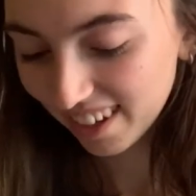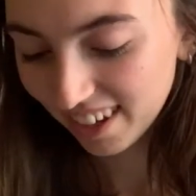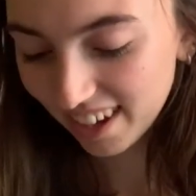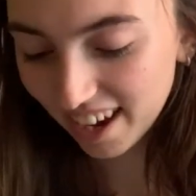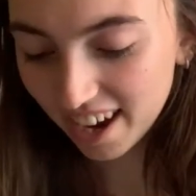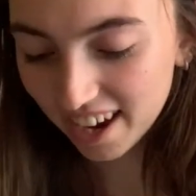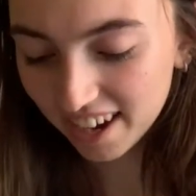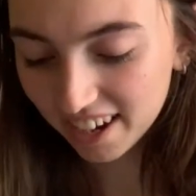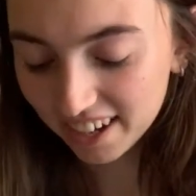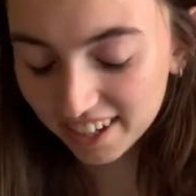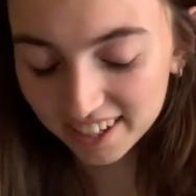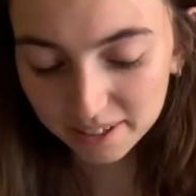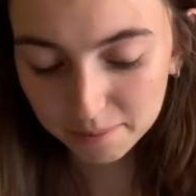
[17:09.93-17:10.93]
yeah,
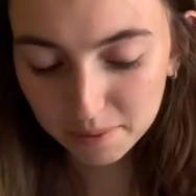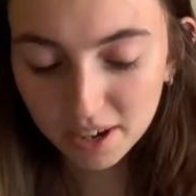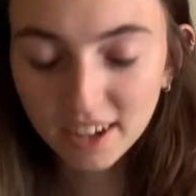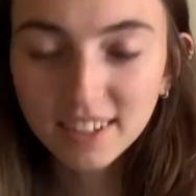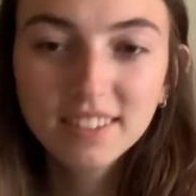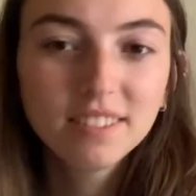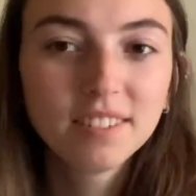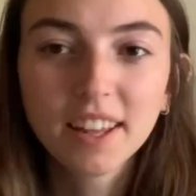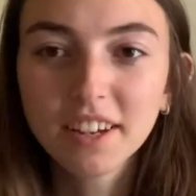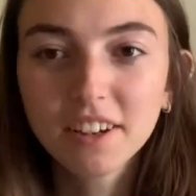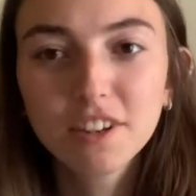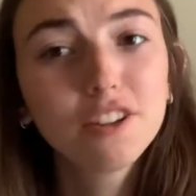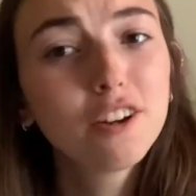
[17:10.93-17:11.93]
beyond like
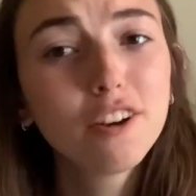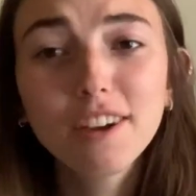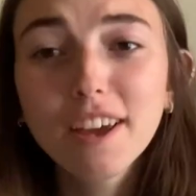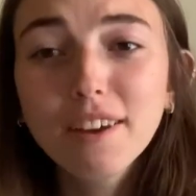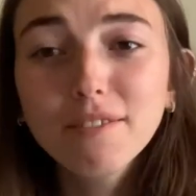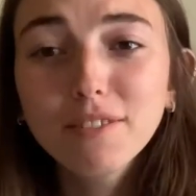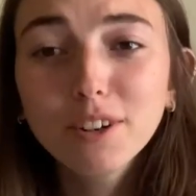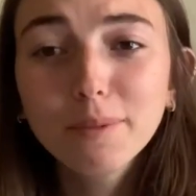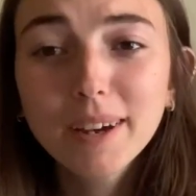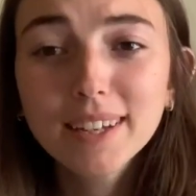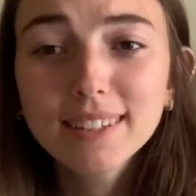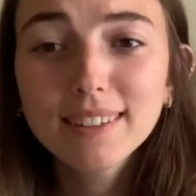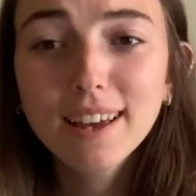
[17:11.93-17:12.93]
cooking for
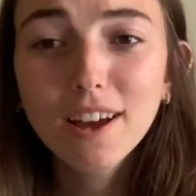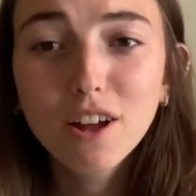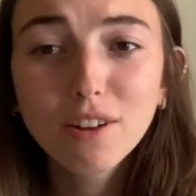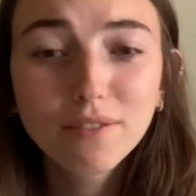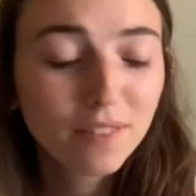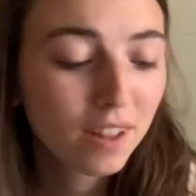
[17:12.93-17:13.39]
myself